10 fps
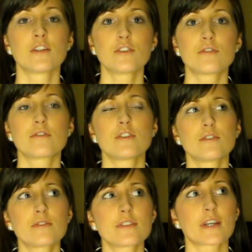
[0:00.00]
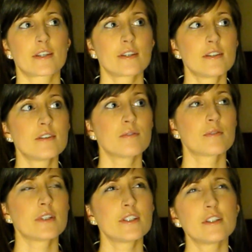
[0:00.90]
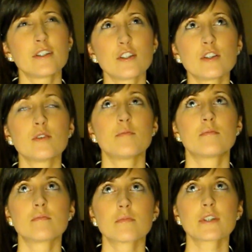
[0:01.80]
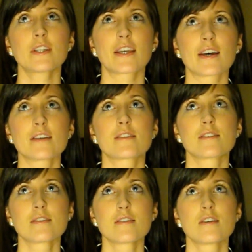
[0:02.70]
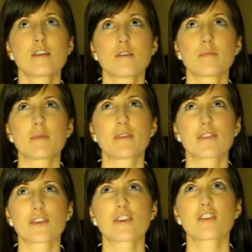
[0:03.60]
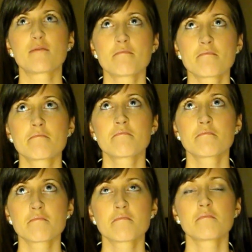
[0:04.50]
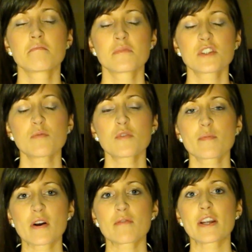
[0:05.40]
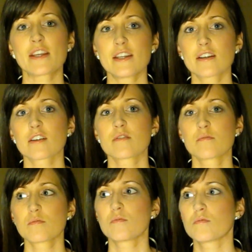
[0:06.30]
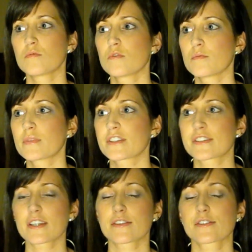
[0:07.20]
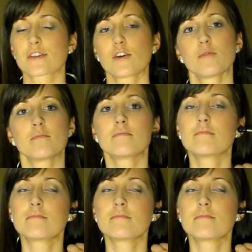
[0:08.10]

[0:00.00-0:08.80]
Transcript: Do do second rib. I'm gonna guess maybe third. Somewhere about right here with the stethoscope.